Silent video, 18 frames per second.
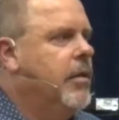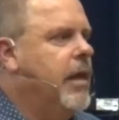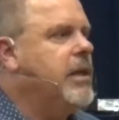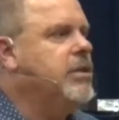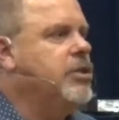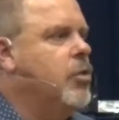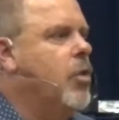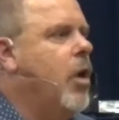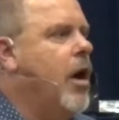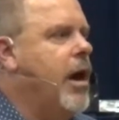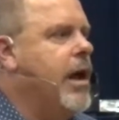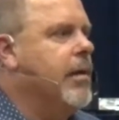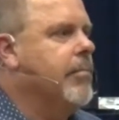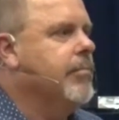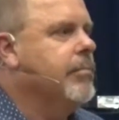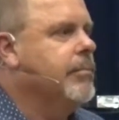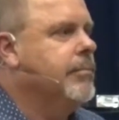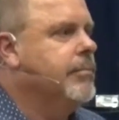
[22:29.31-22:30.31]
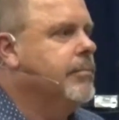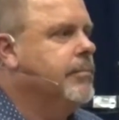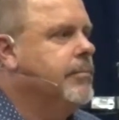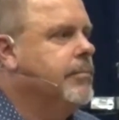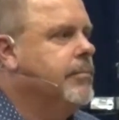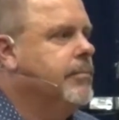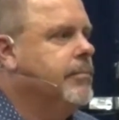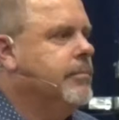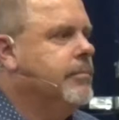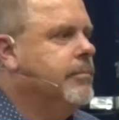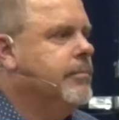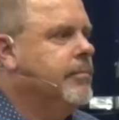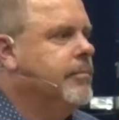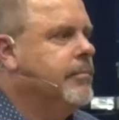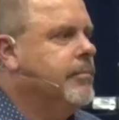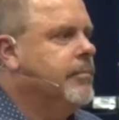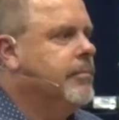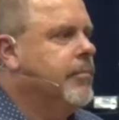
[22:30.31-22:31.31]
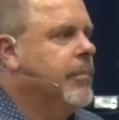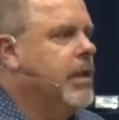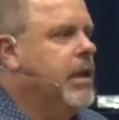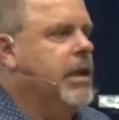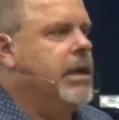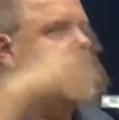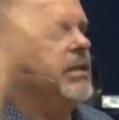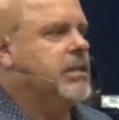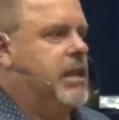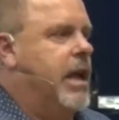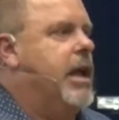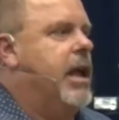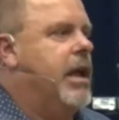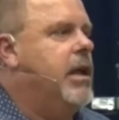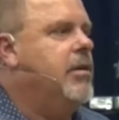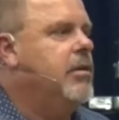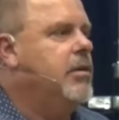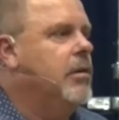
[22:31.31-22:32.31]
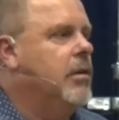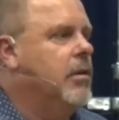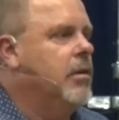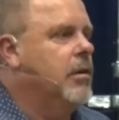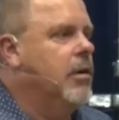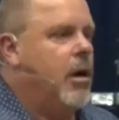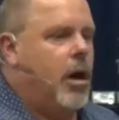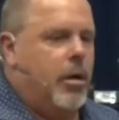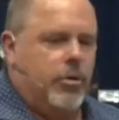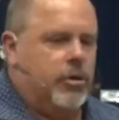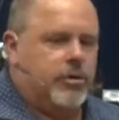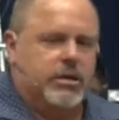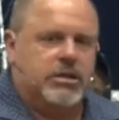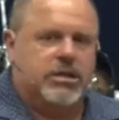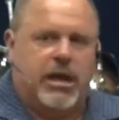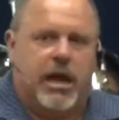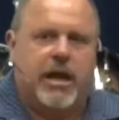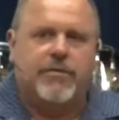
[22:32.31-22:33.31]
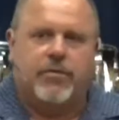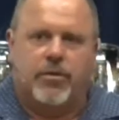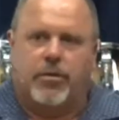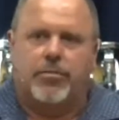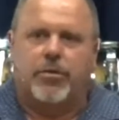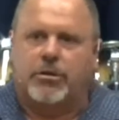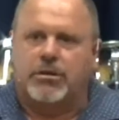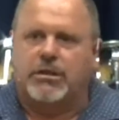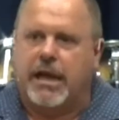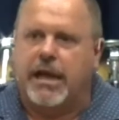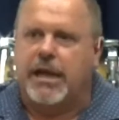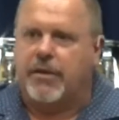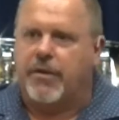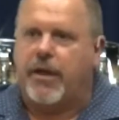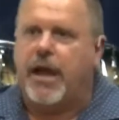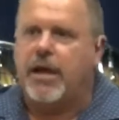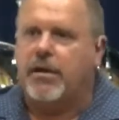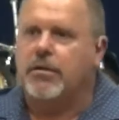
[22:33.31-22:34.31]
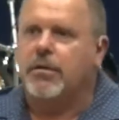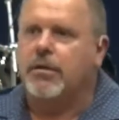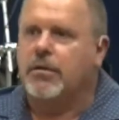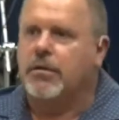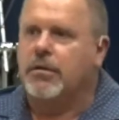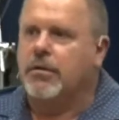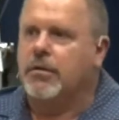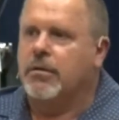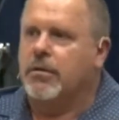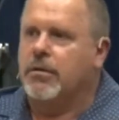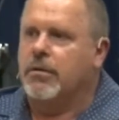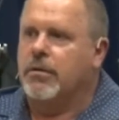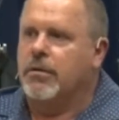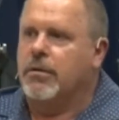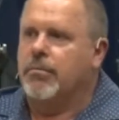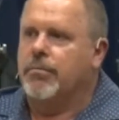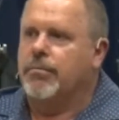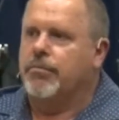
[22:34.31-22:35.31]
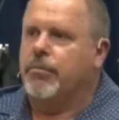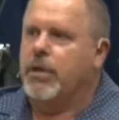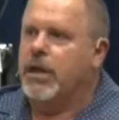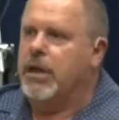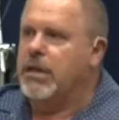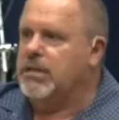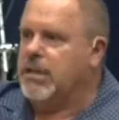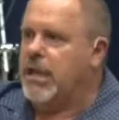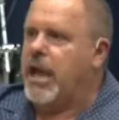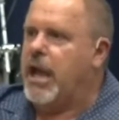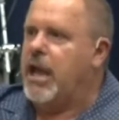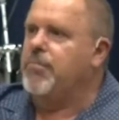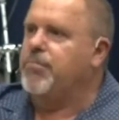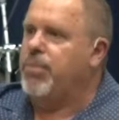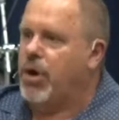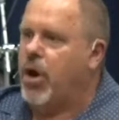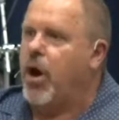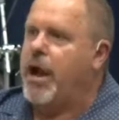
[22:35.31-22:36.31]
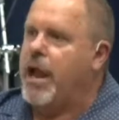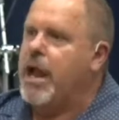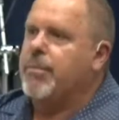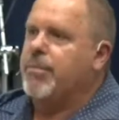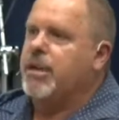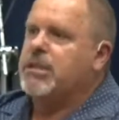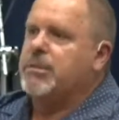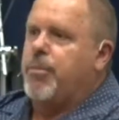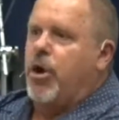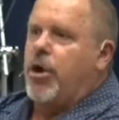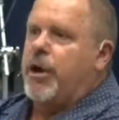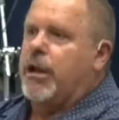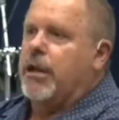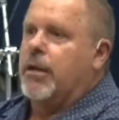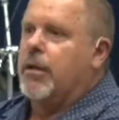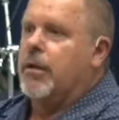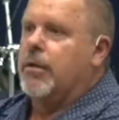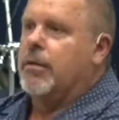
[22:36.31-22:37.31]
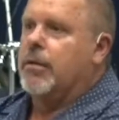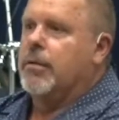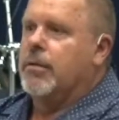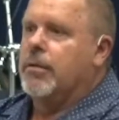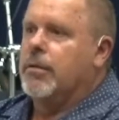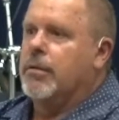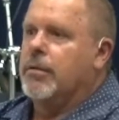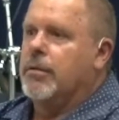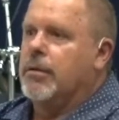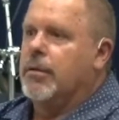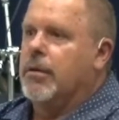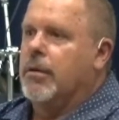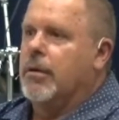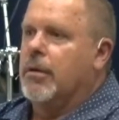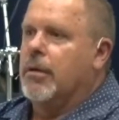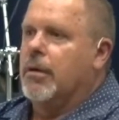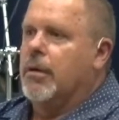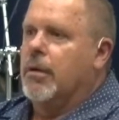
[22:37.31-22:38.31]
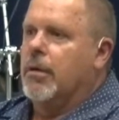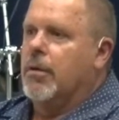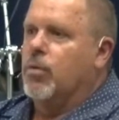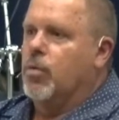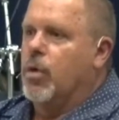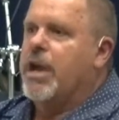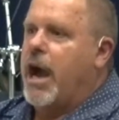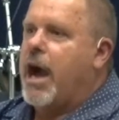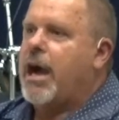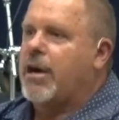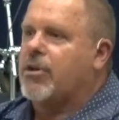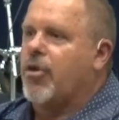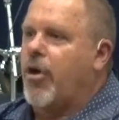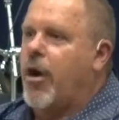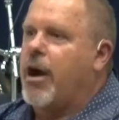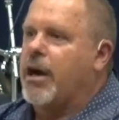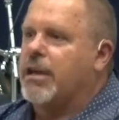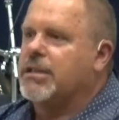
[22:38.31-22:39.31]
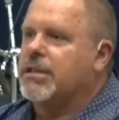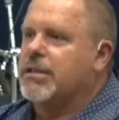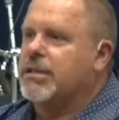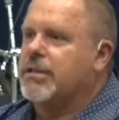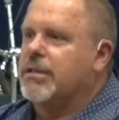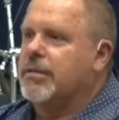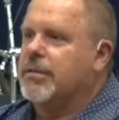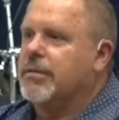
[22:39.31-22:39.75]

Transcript: That's who I am. He is the head. I'm not the Savior. I'm not saying that. He is the head, but I am his body. We are Christ.